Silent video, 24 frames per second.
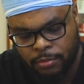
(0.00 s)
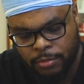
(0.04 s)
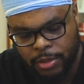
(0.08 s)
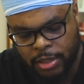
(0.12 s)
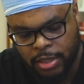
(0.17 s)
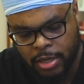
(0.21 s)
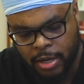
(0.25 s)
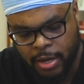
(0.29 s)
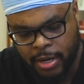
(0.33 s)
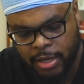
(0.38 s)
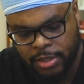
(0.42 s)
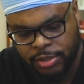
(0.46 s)

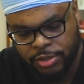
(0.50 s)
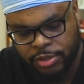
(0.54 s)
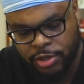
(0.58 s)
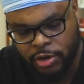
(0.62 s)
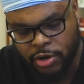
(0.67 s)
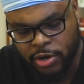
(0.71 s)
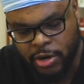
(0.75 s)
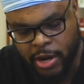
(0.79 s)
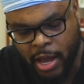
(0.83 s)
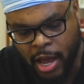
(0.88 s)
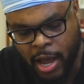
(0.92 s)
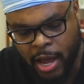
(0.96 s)
because
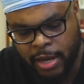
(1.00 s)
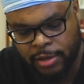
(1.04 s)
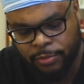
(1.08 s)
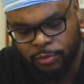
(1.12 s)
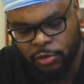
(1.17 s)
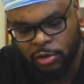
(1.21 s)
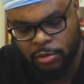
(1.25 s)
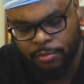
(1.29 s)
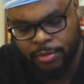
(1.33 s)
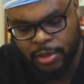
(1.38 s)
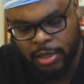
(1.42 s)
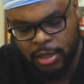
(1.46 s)
your knot
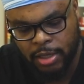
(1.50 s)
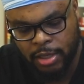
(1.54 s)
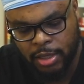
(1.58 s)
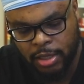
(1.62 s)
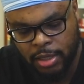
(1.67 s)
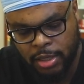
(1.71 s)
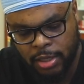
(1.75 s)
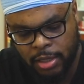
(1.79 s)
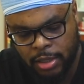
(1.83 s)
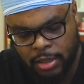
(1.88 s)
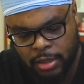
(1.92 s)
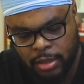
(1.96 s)
will
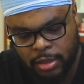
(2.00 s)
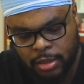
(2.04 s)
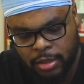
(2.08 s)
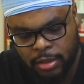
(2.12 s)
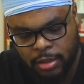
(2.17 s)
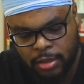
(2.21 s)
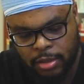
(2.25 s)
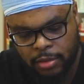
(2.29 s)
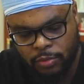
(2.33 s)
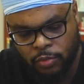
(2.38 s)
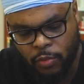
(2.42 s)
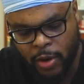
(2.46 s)
be
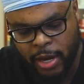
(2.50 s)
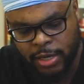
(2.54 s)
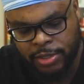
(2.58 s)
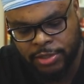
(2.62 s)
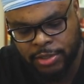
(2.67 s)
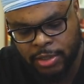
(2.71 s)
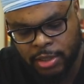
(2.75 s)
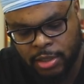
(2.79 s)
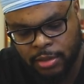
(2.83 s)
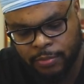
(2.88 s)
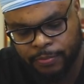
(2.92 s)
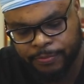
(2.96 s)

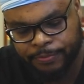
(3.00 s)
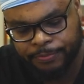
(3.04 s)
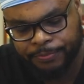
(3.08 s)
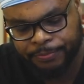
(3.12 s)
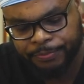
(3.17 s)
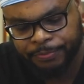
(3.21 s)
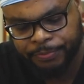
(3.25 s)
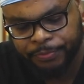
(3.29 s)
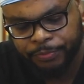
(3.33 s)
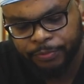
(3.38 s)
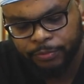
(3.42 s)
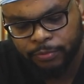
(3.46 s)
wasted.
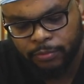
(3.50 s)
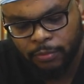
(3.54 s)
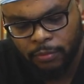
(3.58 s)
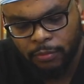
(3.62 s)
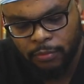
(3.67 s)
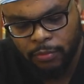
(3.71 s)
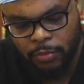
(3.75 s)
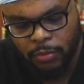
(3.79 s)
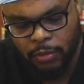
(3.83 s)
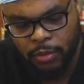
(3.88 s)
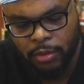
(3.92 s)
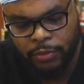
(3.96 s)

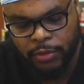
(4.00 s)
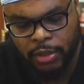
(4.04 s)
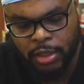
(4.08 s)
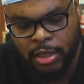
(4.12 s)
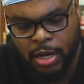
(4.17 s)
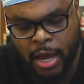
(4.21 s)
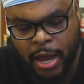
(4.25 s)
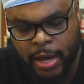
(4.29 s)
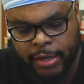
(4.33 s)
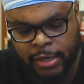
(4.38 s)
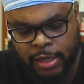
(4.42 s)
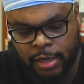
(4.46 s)
The
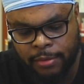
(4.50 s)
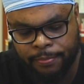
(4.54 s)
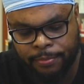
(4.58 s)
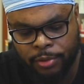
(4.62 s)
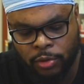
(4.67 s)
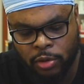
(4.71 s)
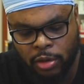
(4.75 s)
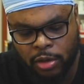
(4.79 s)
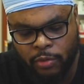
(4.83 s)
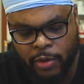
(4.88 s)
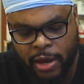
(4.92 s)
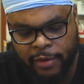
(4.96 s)
knot can
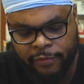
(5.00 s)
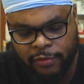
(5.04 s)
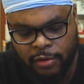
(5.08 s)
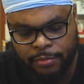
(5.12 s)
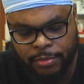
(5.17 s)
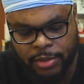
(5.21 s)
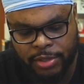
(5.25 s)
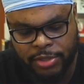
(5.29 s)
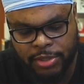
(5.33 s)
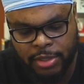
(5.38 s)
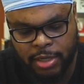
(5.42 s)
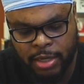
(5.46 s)
pull away from
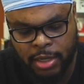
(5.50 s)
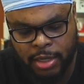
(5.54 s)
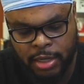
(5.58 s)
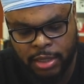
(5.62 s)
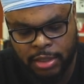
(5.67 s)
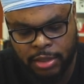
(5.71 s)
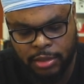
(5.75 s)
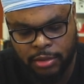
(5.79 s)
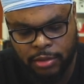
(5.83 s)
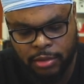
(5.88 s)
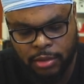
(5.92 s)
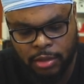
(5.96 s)
the
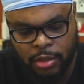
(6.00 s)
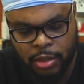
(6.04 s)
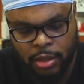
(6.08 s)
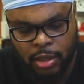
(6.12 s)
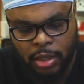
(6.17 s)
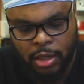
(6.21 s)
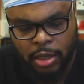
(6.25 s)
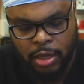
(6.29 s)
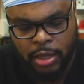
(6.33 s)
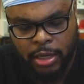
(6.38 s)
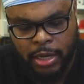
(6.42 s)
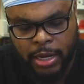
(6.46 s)
skin
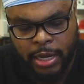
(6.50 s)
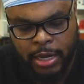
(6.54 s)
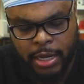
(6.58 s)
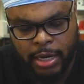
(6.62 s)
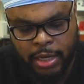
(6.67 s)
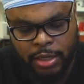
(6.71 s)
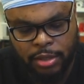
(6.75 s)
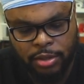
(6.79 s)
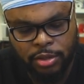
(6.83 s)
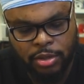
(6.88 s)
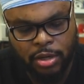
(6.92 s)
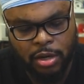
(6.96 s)

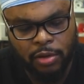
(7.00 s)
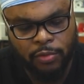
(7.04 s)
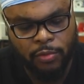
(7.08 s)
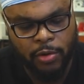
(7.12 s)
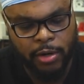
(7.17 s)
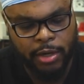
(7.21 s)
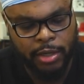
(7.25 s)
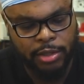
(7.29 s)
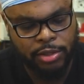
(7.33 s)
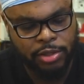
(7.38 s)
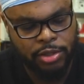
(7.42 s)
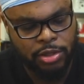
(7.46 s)
and you don't
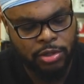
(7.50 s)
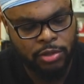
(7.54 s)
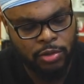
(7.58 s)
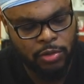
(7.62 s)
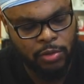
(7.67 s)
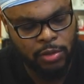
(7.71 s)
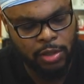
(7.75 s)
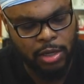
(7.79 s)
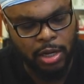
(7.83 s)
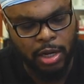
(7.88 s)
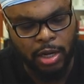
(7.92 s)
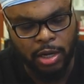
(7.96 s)
want it
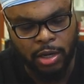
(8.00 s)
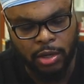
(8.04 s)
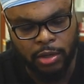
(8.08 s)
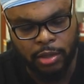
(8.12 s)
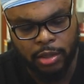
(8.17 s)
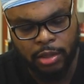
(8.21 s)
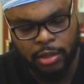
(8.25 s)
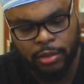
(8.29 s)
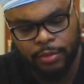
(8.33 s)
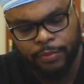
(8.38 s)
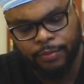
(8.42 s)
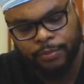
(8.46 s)
too long.
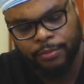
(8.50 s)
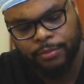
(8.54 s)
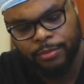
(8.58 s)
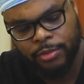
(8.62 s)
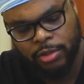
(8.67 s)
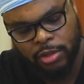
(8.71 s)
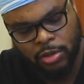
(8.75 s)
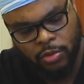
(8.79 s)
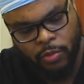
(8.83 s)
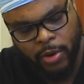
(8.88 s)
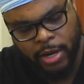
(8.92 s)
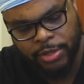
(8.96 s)

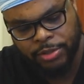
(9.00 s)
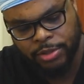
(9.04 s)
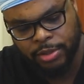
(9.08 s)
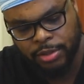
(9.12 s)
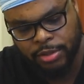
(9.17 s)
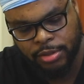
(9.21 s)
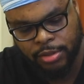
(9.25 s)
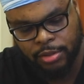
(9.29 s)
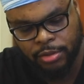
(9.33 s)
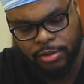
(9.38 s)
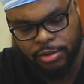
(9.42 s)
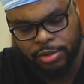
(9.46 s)
You're wasting
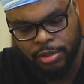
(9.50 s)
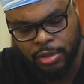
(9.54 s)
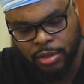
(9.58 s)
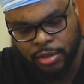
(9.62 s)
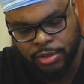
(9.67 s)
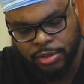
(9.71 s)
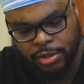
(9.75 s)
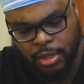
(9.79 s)
suture.